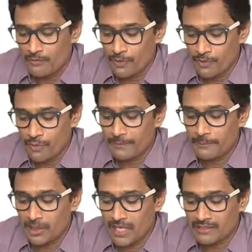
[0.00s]
For doing
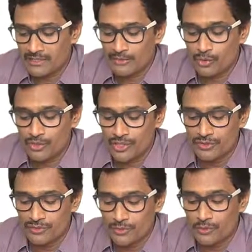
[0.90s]
product and
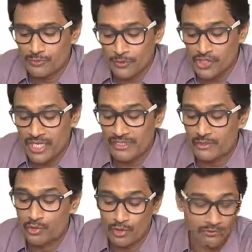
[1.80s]
quotient rule, for chain
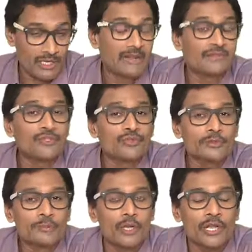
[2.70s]
rule, you will have to
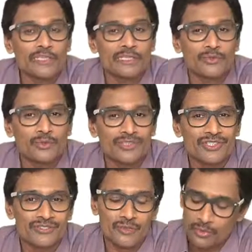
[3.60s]
use product and
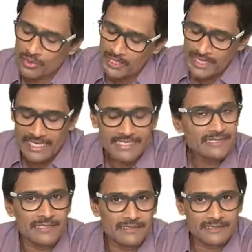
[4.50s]
quotient rule, any
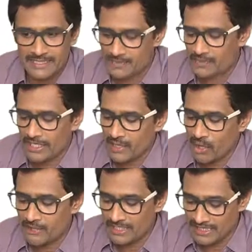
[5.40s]
such thing. So they are
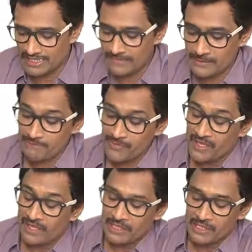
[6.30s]
all related.
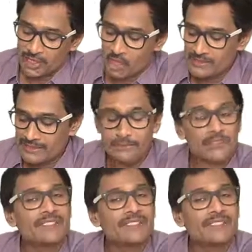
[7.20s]
Now the concept of